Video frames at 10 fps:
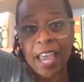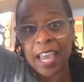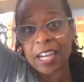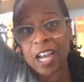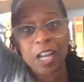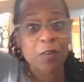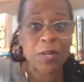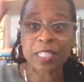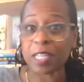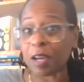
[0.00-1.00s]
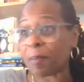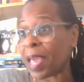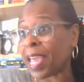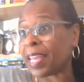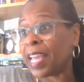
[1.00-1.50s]
colorism
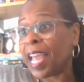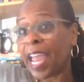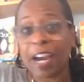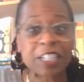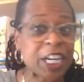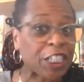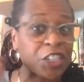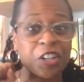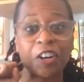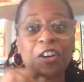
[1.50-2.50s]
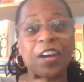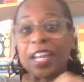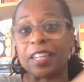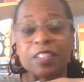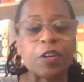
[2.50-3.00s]
and hair texture,
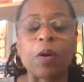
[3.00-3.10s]
and